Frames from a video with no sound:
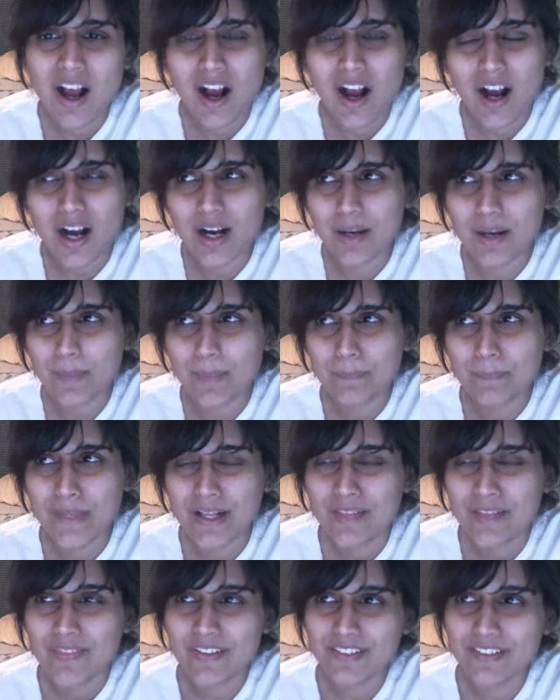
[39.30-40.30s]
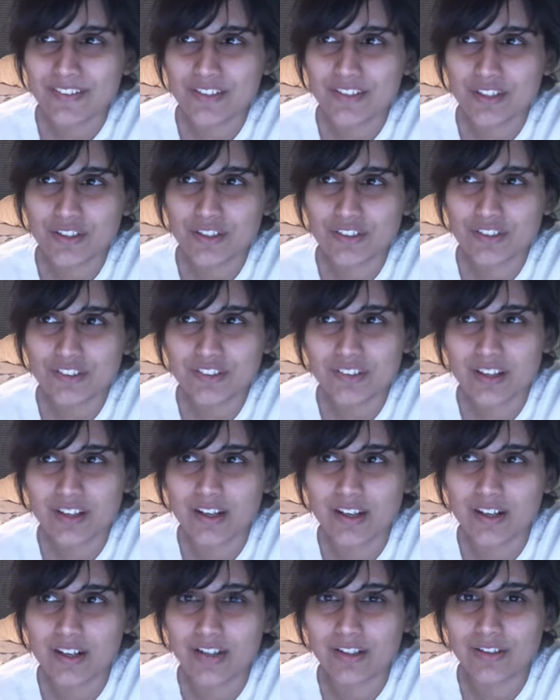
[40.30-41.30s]
Um, this year's
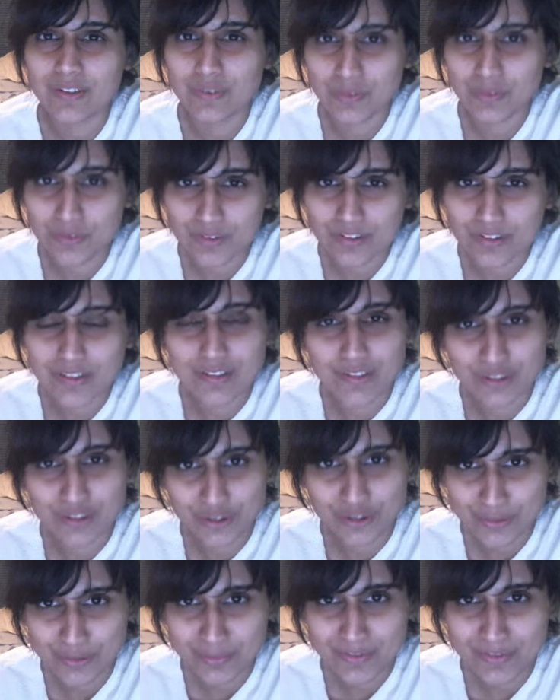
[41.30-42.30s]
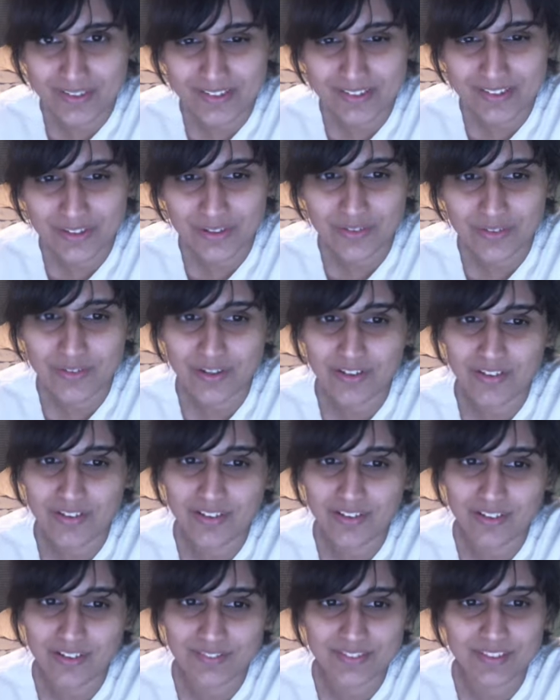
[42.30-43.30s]
uh, and Globes,
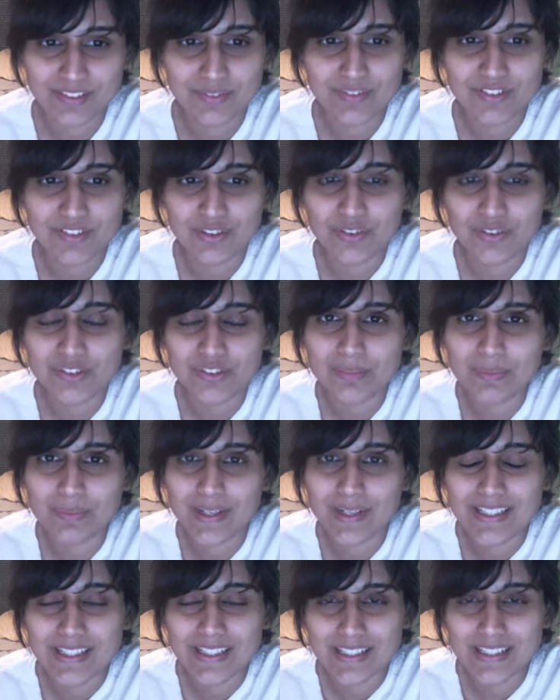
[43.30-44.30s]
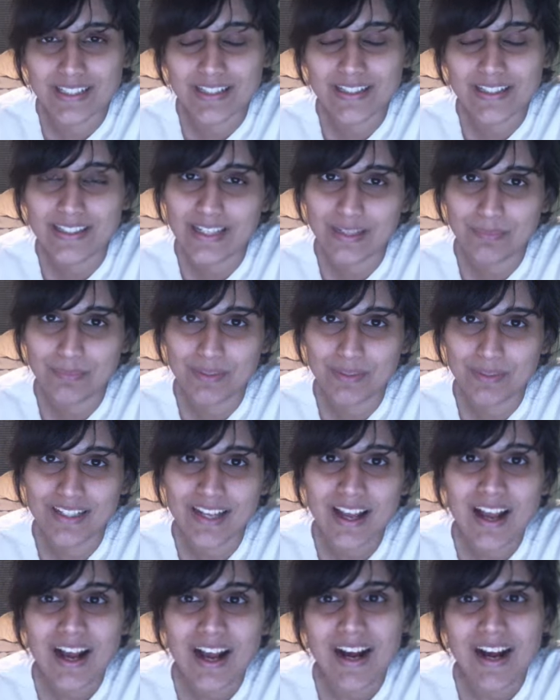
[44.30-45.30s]
obviously was hosted by Tina and Amy.
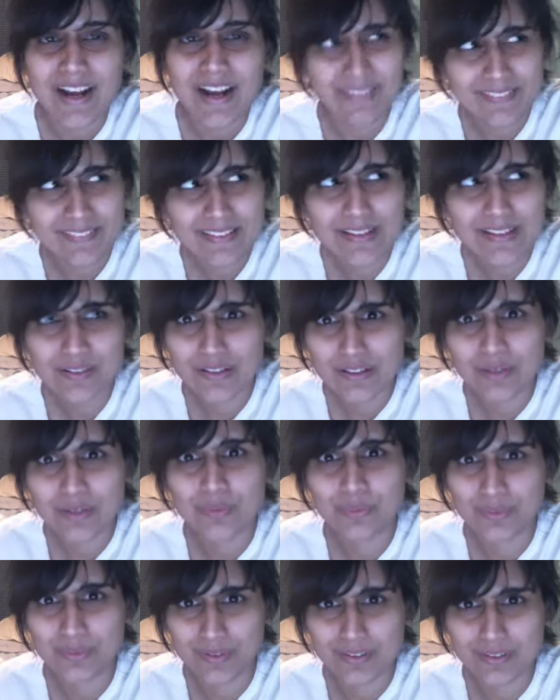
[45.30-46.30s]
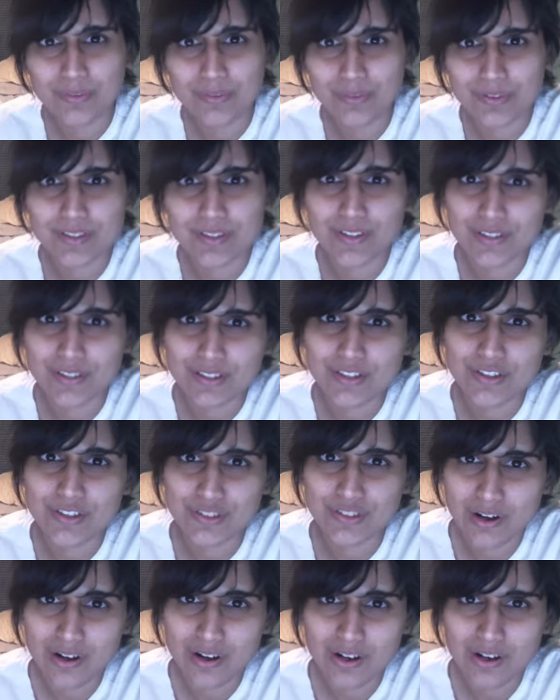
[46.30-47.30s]
I think they did a really, really good
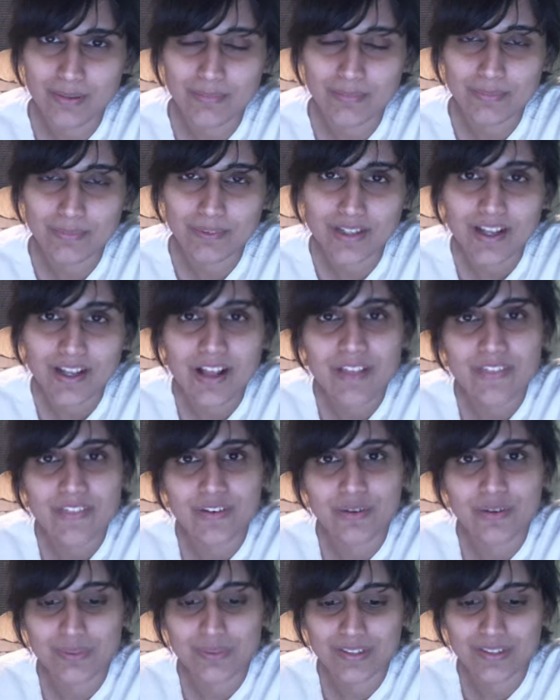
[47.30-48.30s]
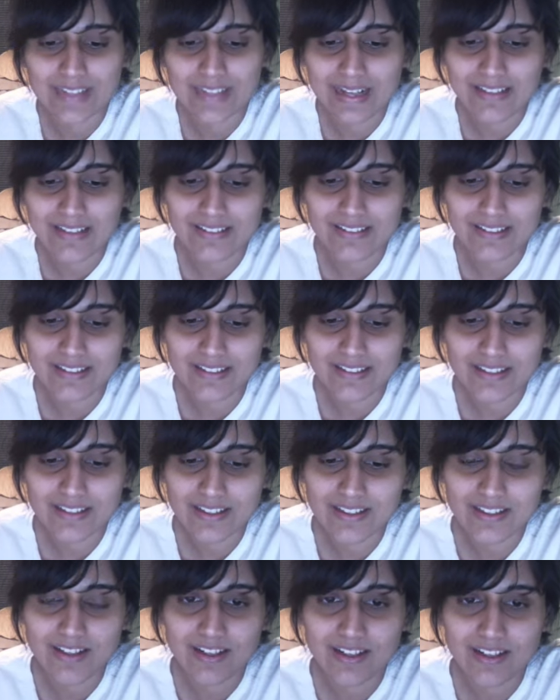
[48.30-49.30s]
job. They're really talented
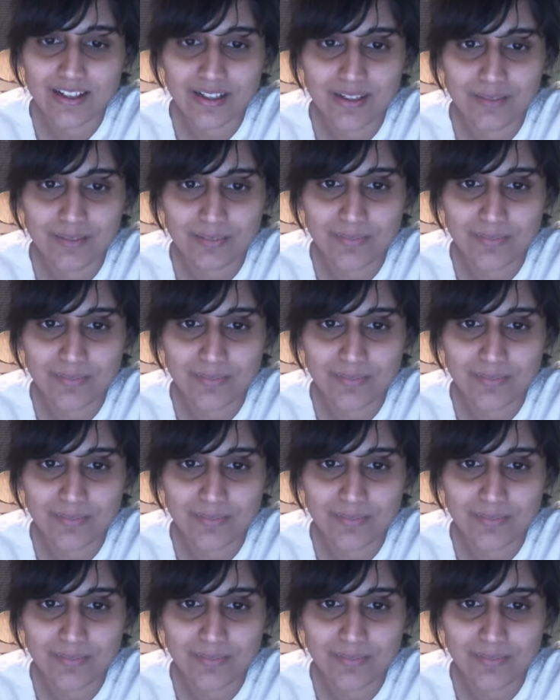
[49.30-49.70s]
um,